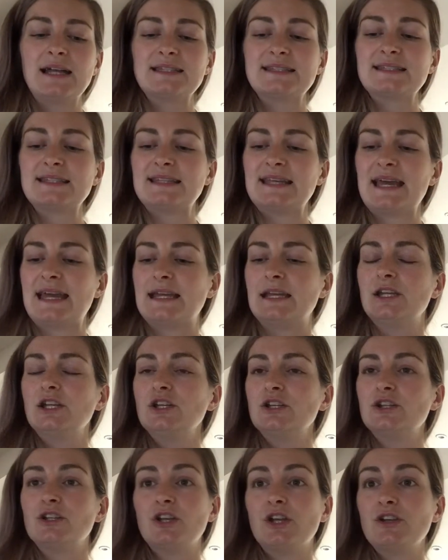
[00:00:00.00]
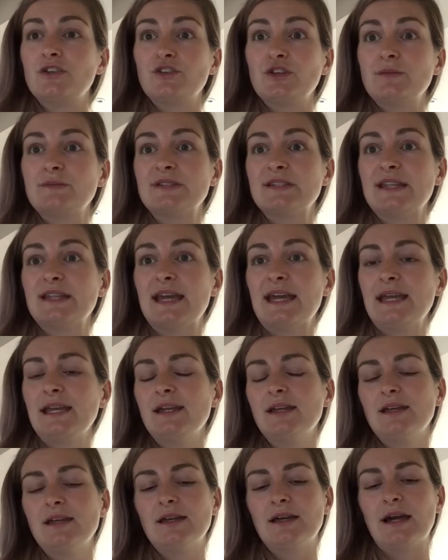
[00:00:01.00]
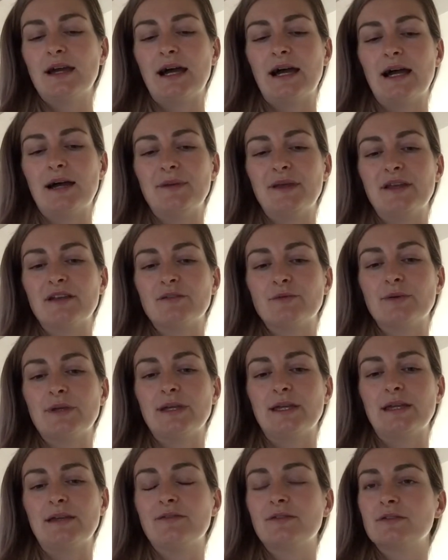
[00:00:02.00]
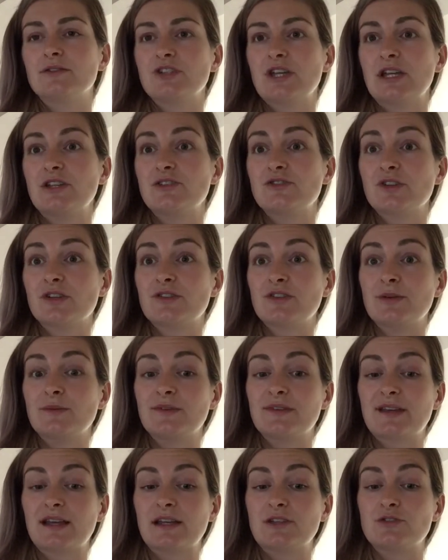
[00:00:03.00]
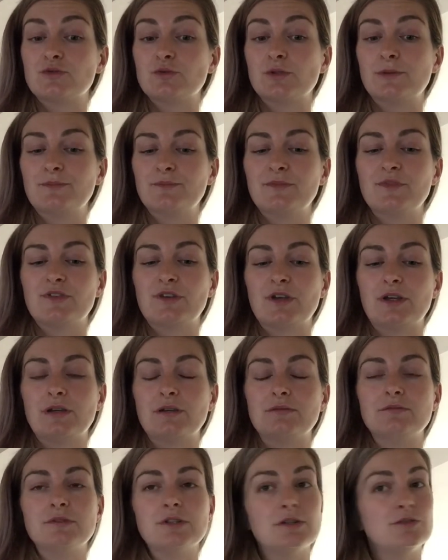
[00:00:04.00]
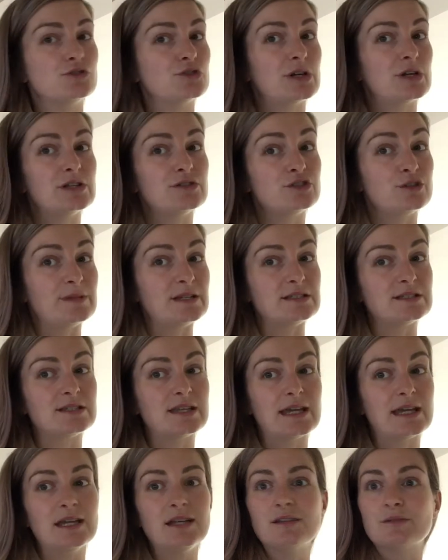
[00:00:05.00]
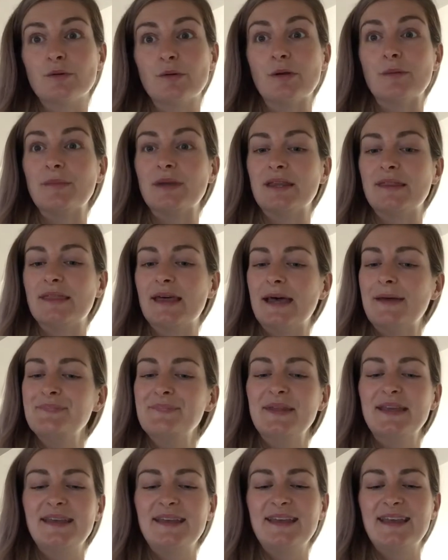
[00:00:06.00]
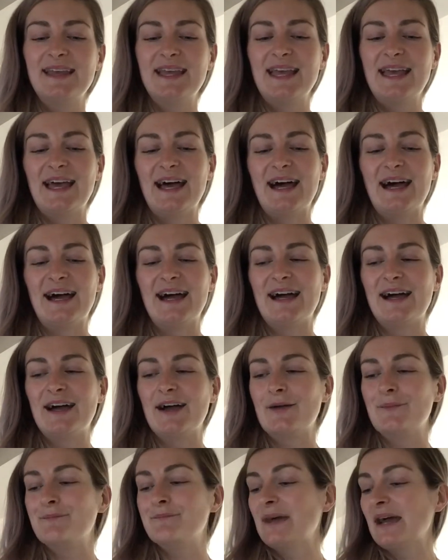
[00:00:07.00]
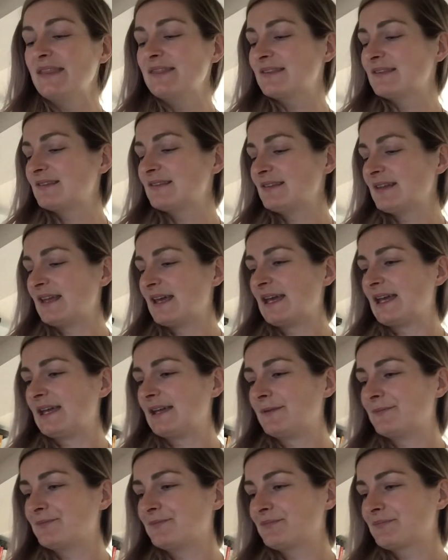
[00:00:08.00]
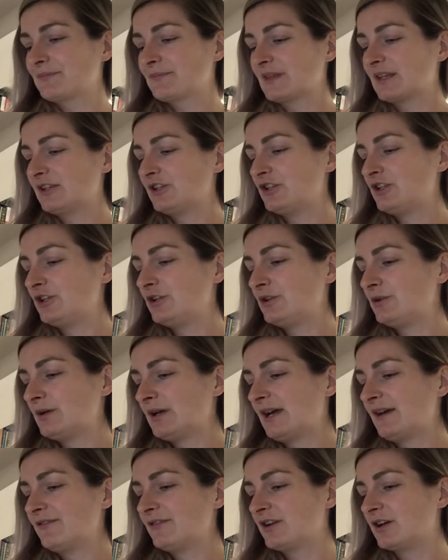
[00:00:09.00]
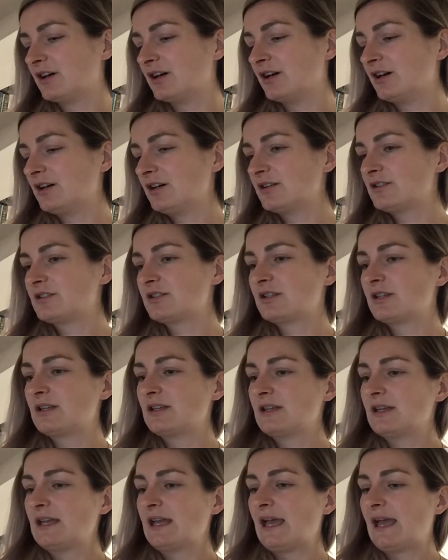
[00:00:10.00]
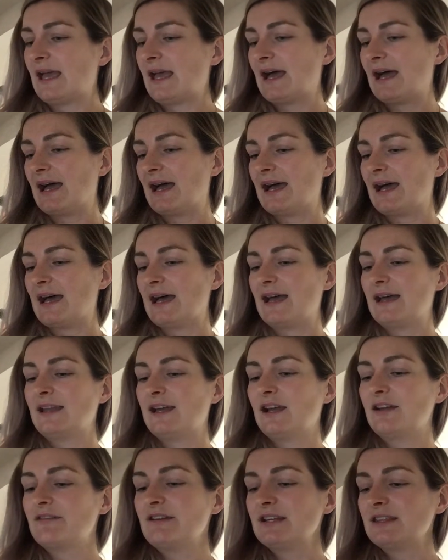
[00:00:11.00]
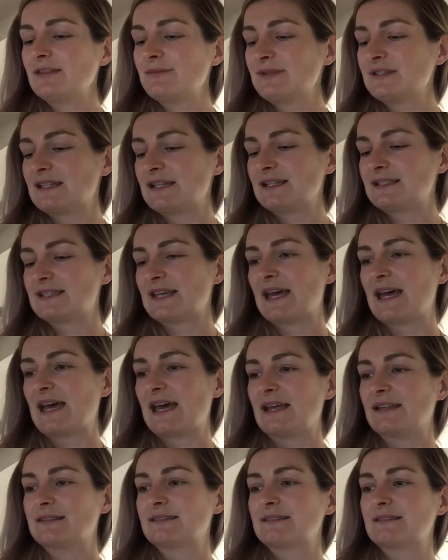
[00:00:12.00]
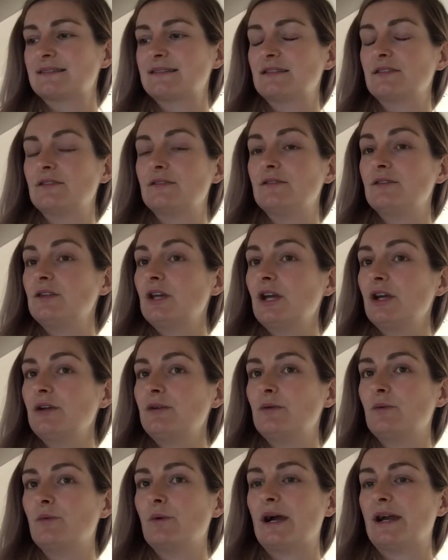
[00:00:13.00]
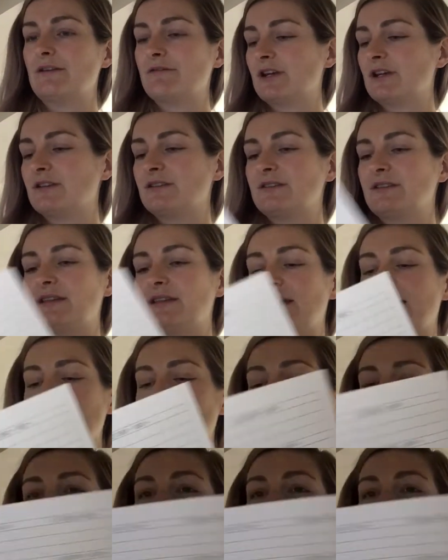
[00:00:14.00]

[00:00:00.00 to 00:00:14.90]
Today, no Zoom today because we've changed our Zoom schedule, so don't try Zooming today because we won't be there. Maths today, you have got an arithmetic test. No white rows today.